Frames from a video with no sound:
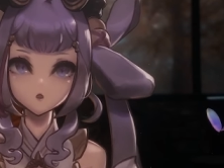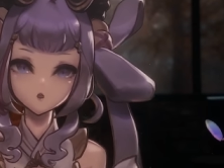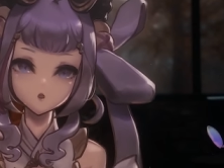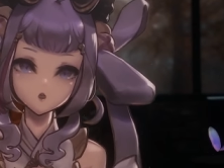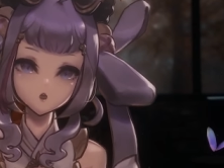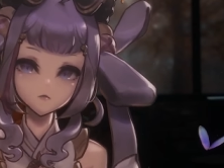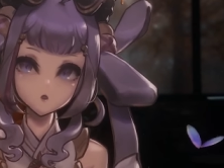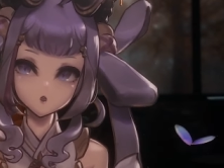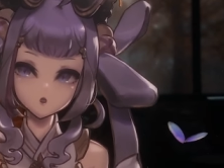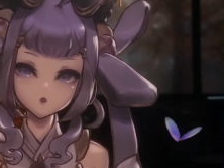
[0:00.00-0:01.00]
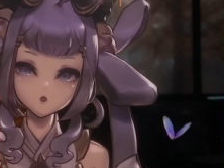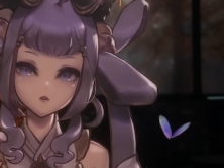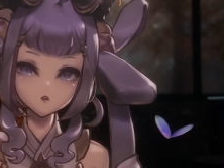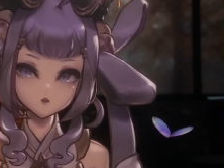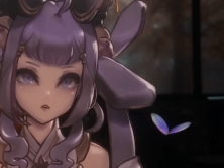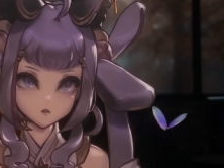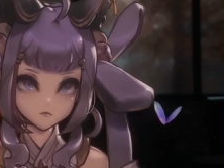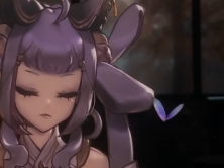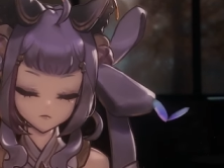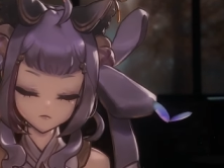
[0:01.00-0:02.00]
I want you to know this though
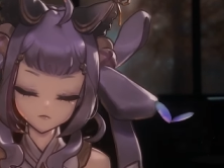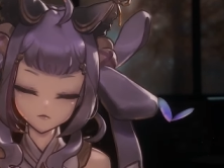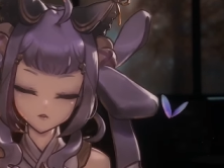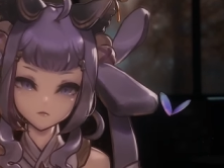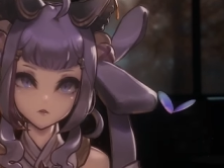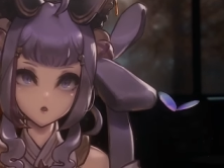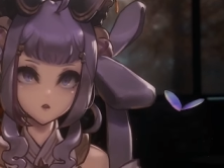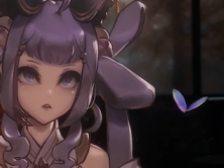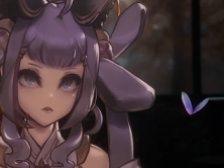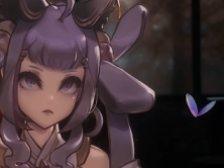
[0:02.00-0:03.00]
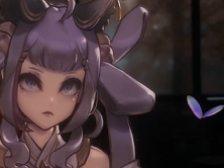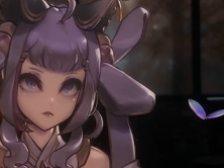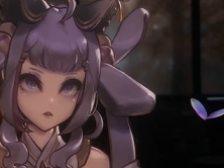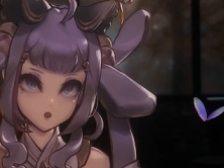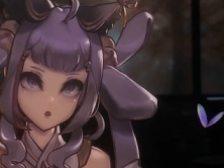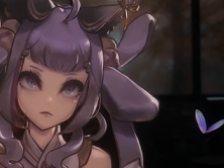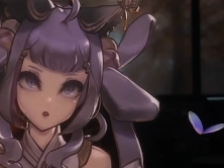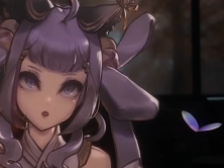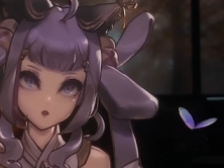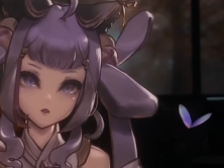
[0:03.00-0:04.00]
loneliness is different
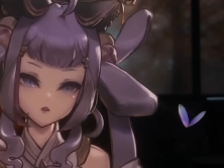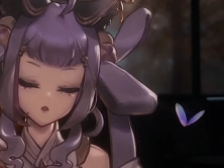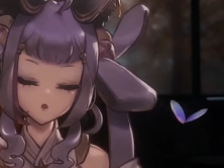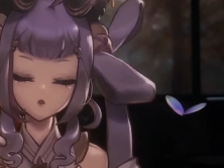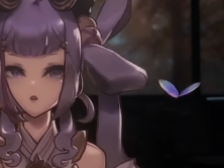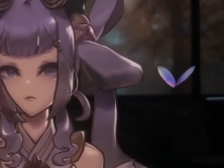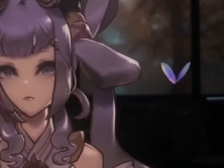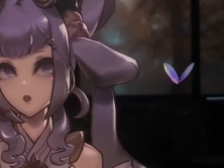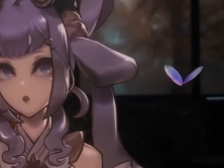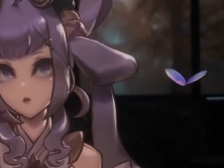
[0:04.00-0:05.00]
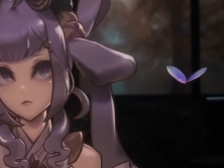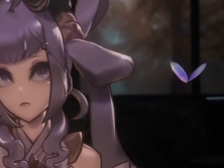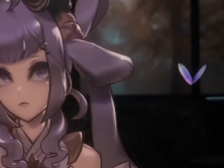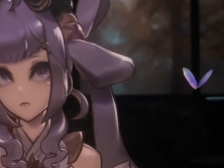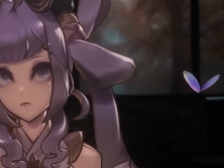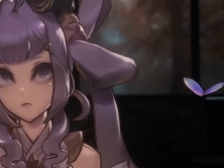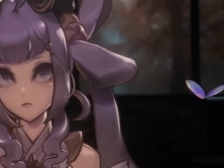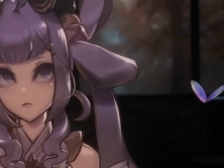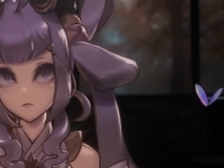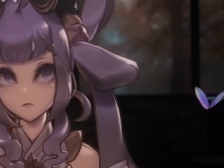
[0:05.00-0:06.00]
than being alone.
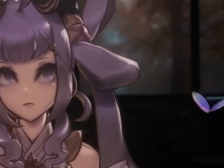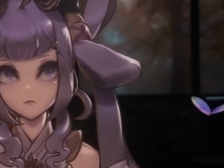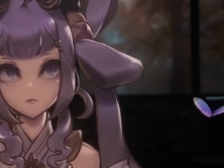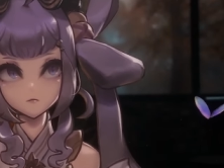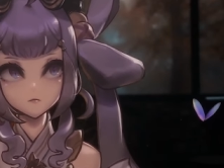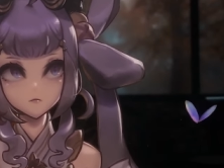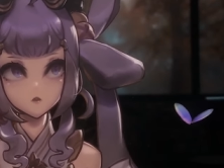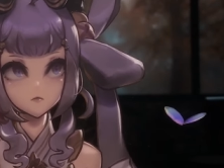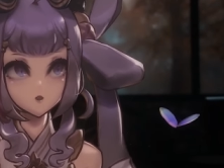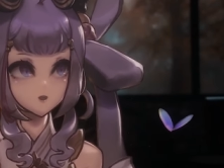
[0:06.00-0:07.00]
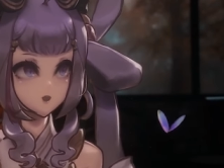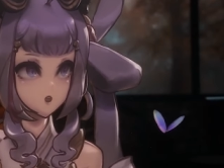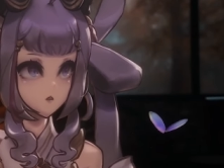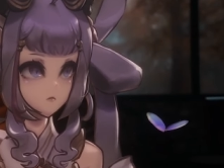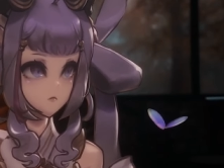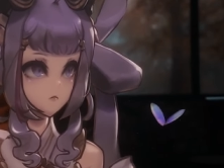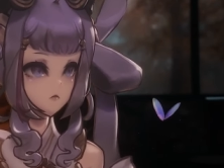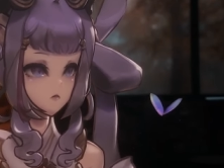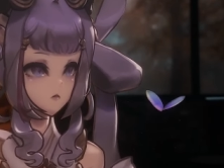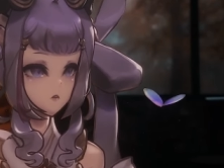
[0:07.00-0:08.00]
Right now,
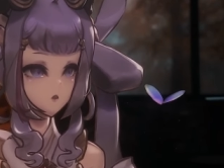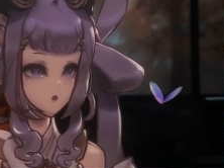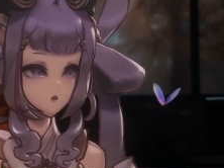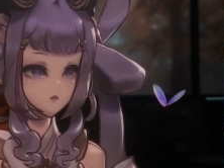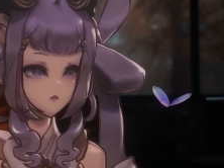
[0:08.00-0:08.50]
I